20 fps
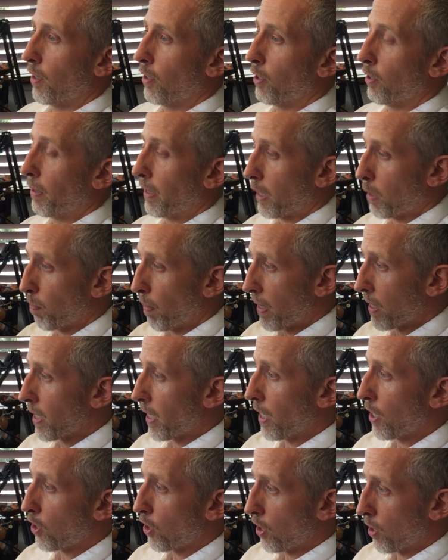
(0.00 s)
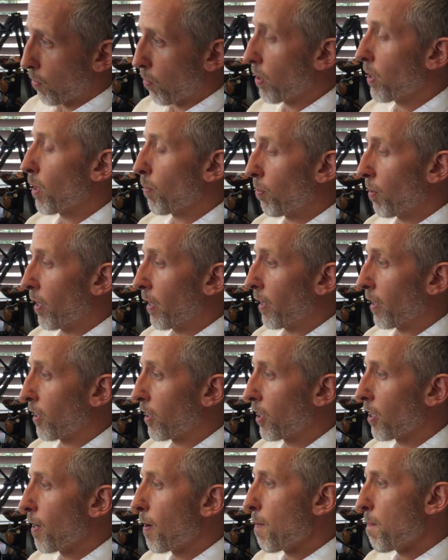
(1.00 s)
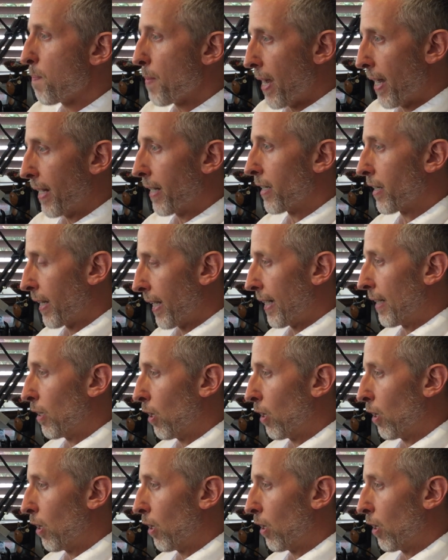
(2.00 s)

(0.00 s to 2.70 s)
your expectations with the product and they